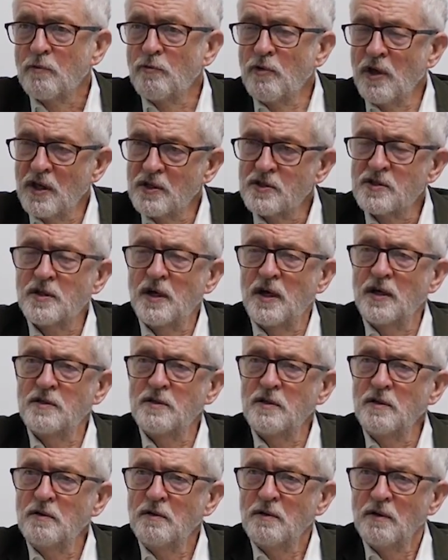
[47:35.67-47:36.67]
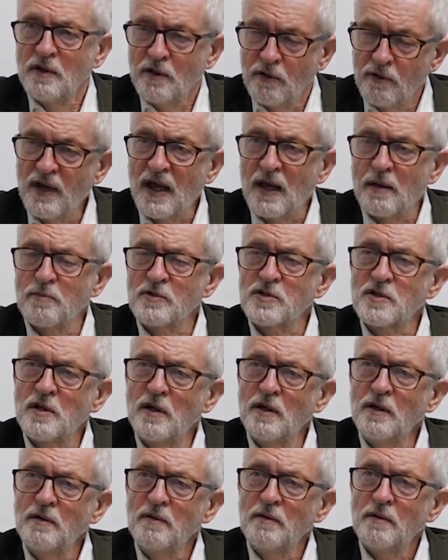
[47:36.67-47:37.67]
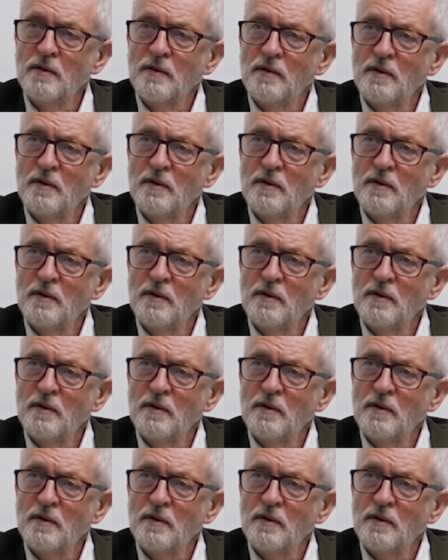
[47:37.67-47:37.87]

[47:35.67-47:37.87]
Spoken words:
reinstated unanimously,